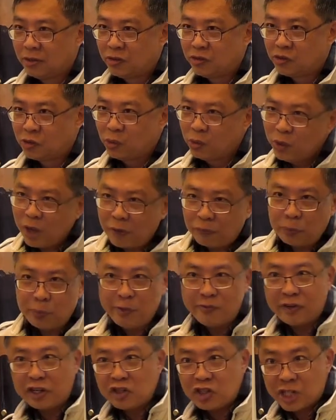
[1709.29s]
So you have to
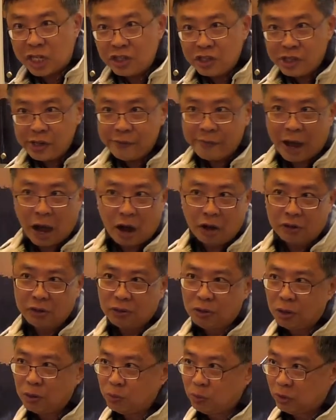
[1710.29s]
be very sensitive how the
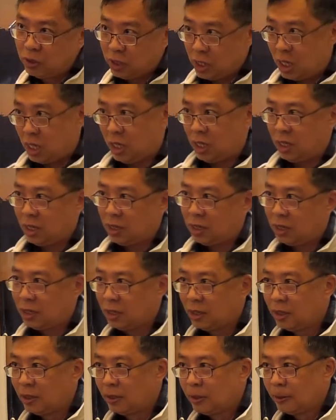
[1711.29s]
Lord will lead.
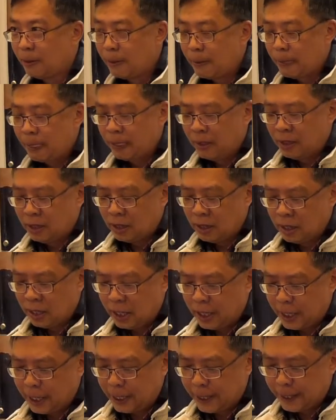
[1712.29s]

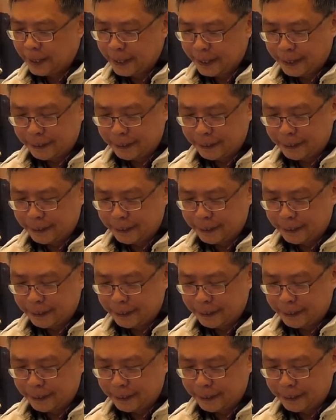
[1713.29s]
And